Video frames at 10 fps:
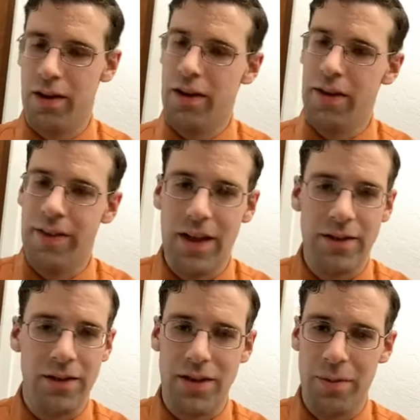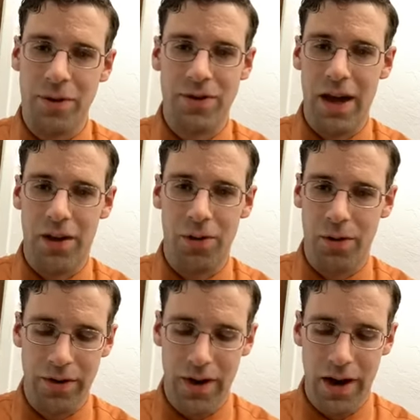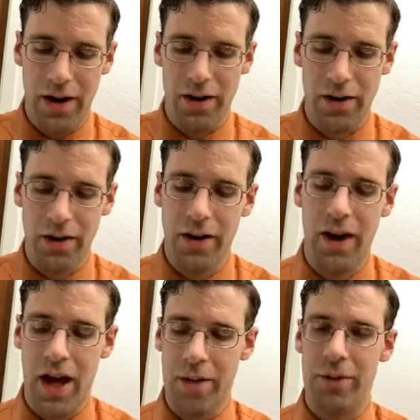That's the same exact chord there. I'm